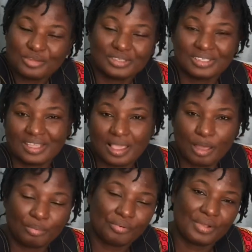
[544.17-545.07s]
you say
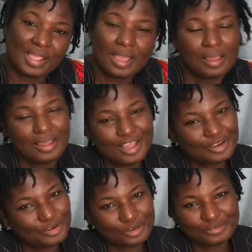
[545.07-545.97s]
a prayer,
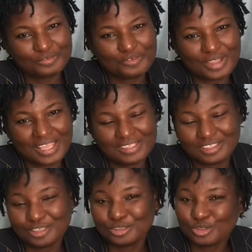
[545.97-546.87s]
don't forget
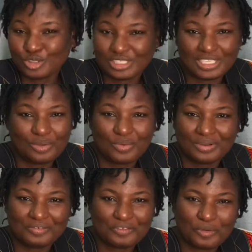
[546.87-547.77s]
to say
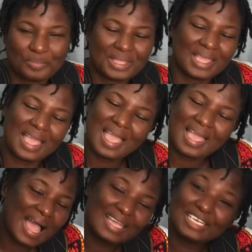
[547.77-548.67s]
one for me.
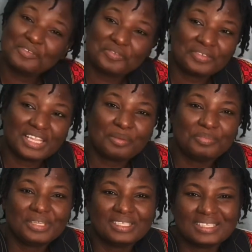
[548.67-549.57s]
I leave you with the
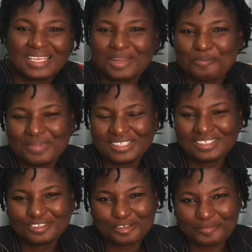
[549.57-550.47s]
peace and the
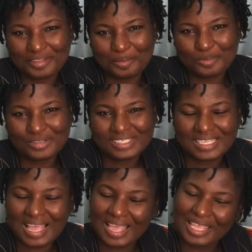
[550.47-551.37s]
message of the Most
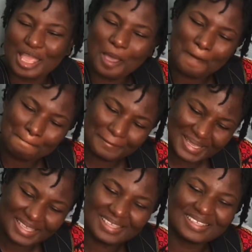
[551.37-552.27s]
High.
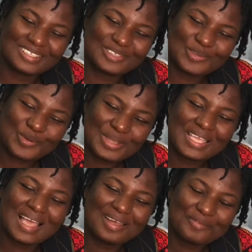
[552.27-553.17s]
Peace,
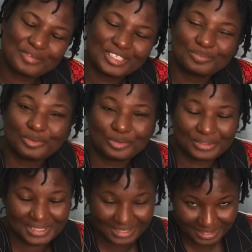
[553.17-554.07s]
where
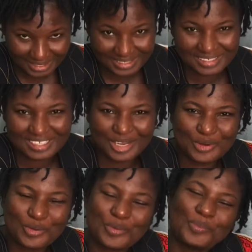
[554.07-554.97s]
respond.
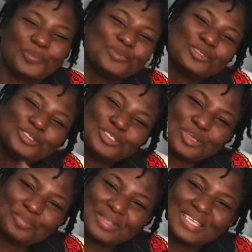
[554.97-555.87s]
Shalom.
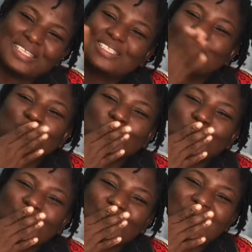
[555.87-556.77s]
Chop kiss.
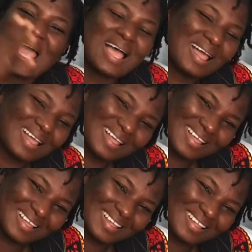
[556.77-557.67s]

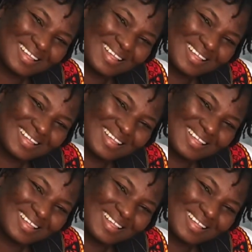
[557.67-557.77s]
Mwah.